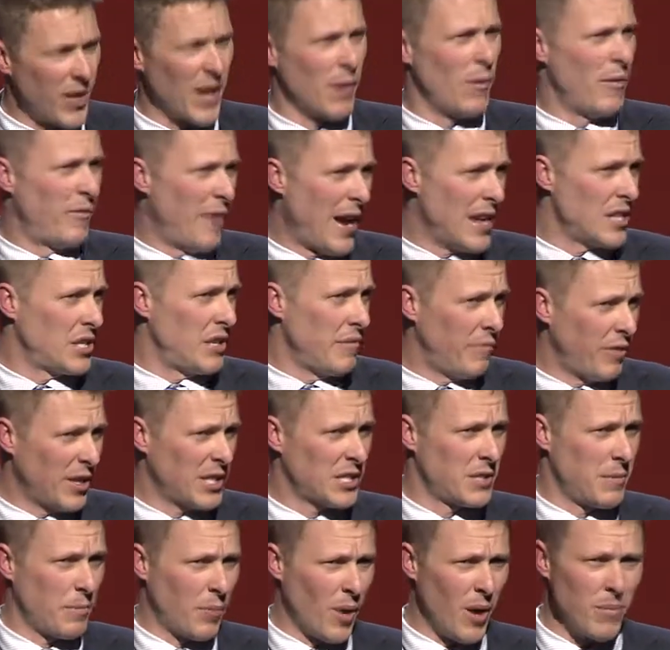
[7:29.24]
actually fixed
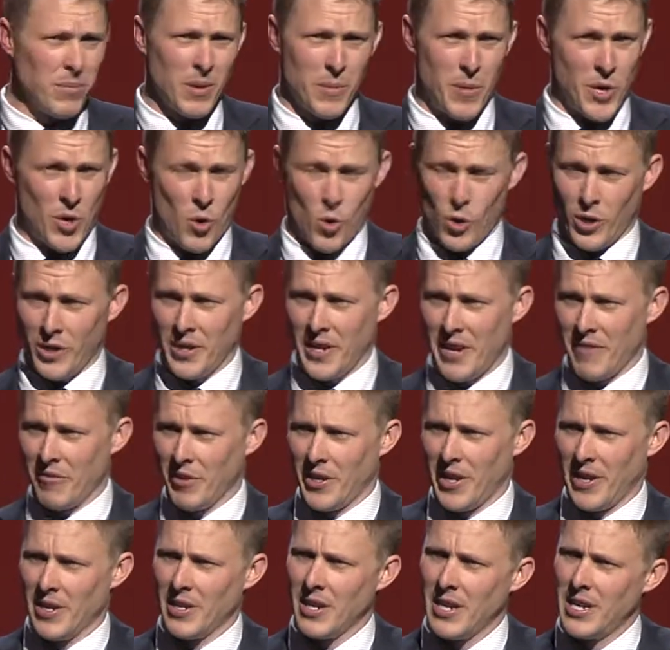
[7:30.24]
the problem in Auckland,
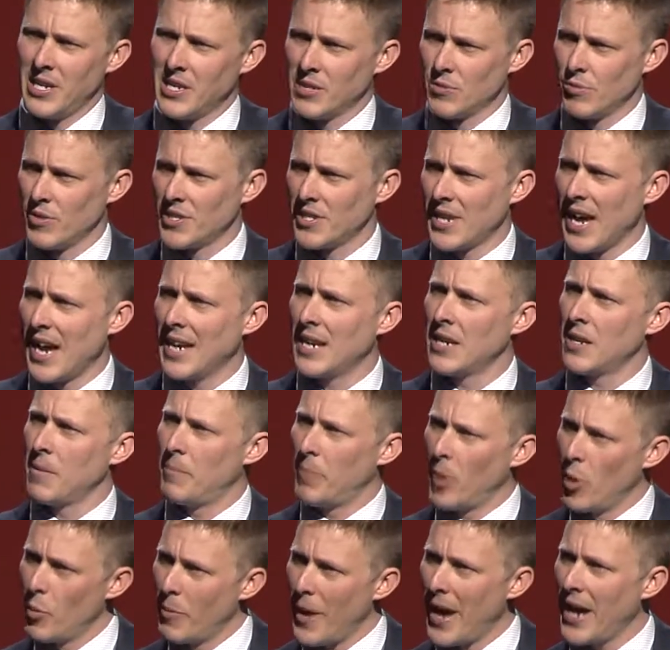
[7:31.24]
evidently, because we're starting to
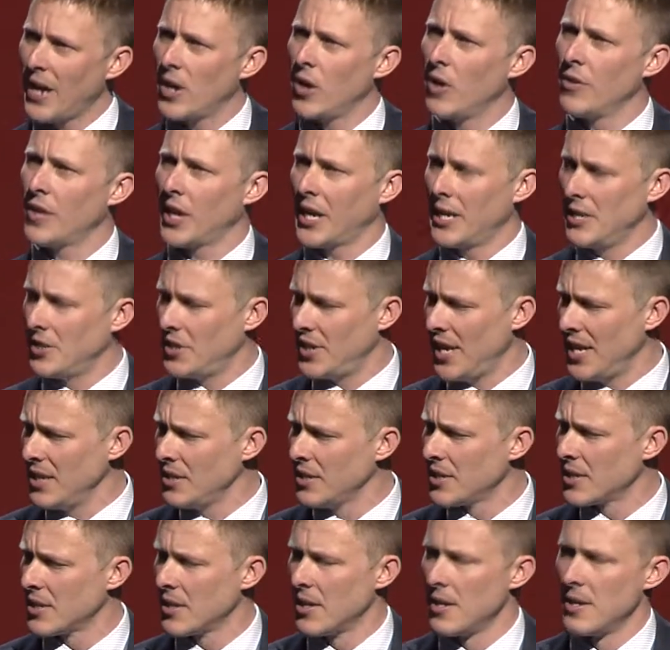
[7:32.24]
pull back on the
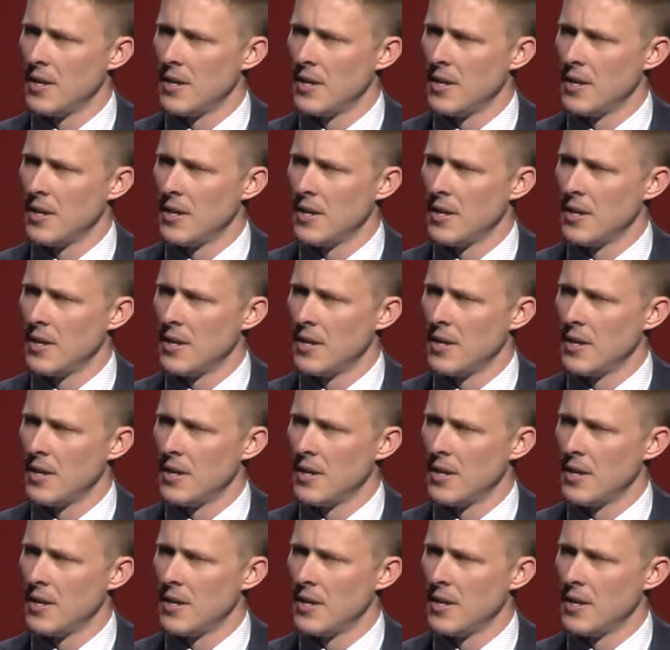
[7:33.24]
consents.